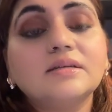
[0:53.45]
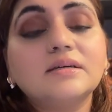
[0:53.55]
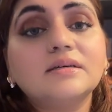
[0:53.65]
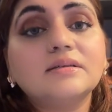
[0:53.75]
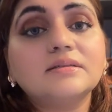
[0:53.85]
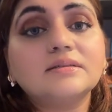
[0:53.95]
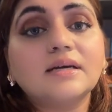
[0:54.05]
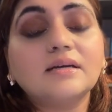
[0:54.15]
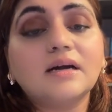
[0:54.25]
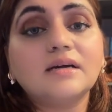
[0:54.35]
the
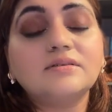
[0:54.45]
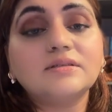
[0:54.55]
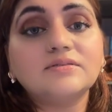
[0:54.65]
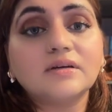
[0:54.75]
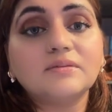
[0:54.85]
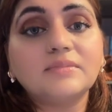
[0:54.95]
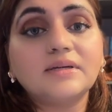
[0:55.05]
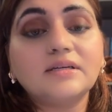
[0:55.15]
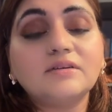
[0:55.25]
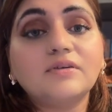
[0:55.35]
psychiatrist
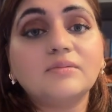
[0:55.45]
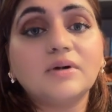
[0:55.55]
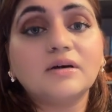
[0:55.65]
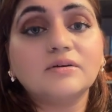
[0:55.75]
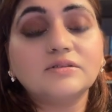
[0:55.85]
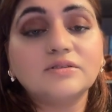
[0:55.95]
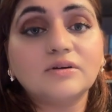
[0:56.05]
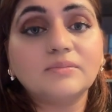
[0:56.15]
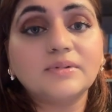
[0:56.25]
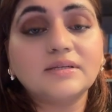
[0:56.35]
recommended
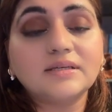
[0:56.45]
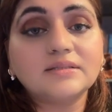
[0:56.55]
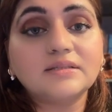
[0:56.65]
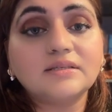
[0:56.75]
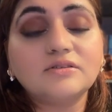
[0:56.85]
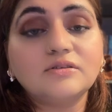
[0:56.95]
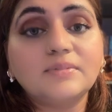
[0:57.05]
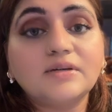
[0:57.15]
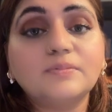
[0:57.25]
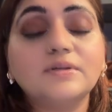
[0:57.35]
pharmacogenomic testing to
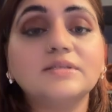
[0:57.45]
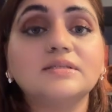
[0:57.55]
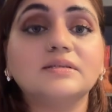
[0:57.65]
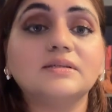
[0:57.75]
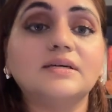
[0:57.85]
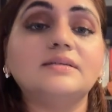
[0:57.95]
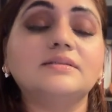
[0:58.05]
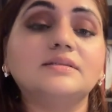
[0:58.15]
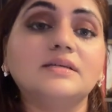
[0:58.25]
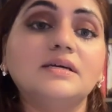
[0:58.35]
better personalize